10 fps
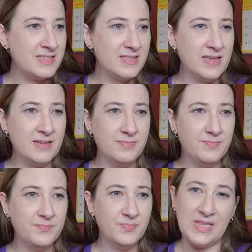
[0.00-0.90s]
like
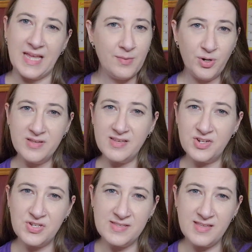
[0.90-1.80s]
library
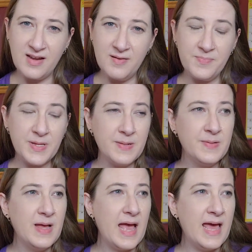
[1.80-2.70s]
section set up,
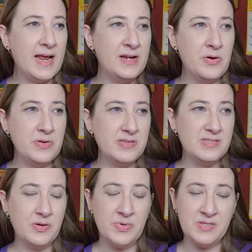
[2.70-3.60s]
and I noticed
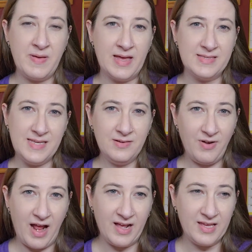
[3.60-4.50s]
there was a magazine
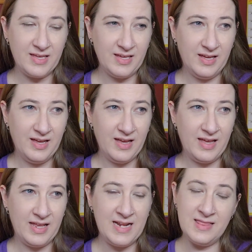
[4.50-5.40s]
rack,
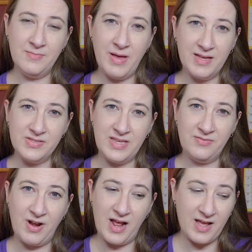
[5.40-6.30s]
and in the magazine
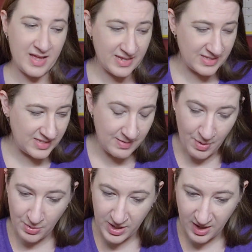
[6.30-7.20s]
rack I could see
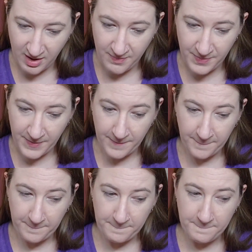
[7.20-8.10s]
poking up
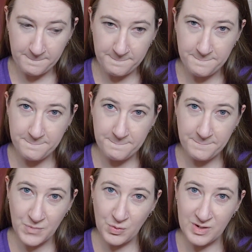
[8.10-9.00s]

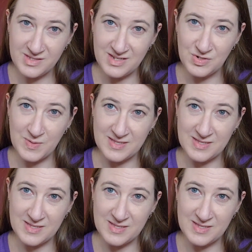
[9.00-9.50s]
cross-stitch